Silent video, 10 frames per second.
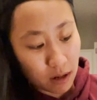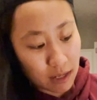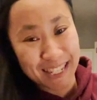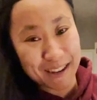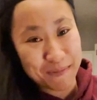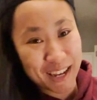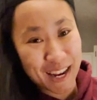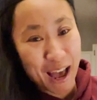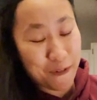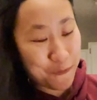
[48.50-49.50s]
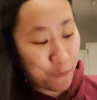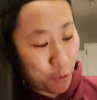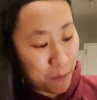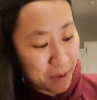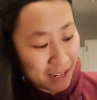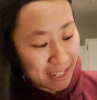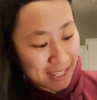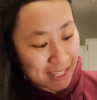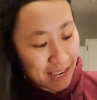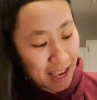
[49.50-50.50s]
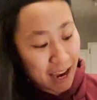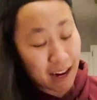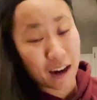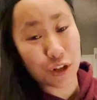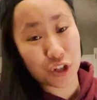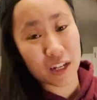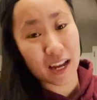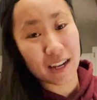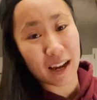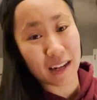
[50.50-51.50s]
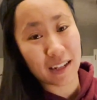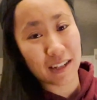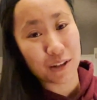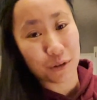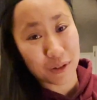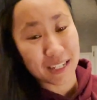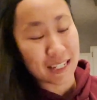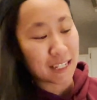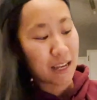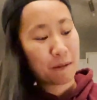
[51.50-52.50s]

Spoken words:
steeping it at 4 minutes at 190 degrees.